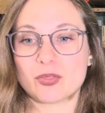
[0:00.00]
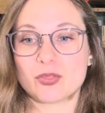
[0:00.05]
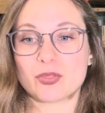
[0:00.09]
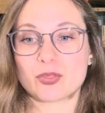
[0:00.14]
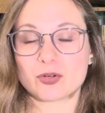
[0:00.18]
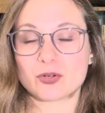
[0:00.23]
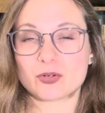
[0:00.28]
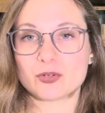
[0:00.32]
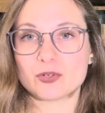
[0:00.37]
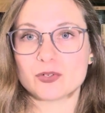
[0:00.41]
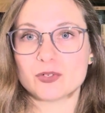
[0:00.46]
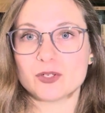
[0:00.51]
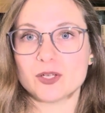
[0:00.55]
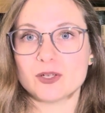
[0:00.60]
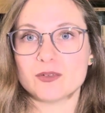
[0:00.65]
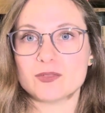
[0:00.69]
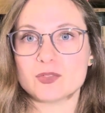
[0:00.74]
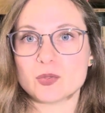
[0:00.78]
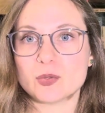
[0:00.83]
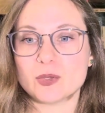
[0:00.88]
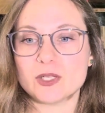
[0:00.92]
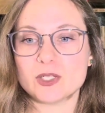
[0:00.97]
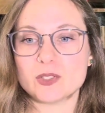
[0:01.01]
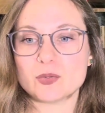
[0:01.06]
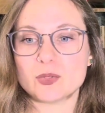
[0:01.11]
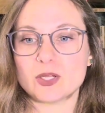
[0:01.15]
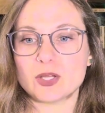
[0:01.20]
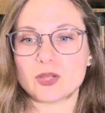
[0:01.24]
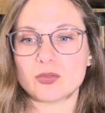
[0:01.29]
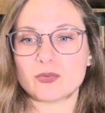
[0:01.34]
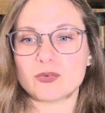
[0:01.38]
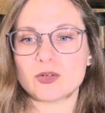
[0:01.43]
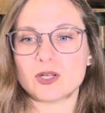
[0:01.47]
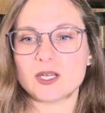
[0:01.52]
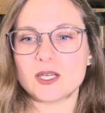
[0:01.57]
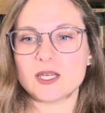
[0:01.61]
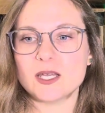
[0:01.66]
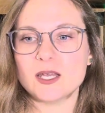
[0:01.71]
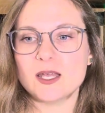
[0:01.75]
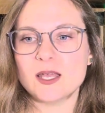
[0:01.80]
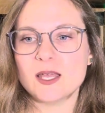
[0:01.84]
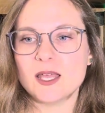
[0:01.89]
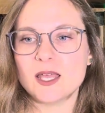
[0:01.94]
3rd of
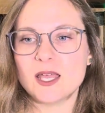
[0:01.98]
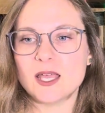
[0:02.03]
2023